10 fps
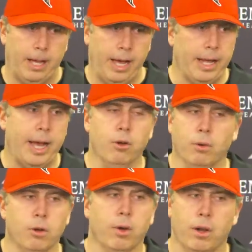I, I
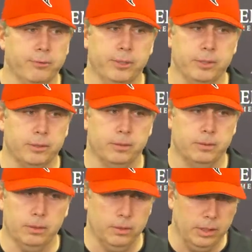don't know an offense
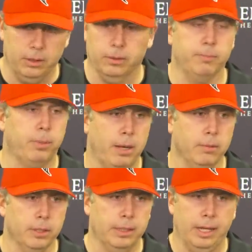literally
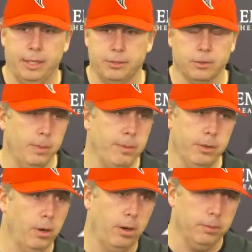probably in high school. Maybe
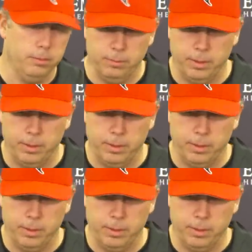there are.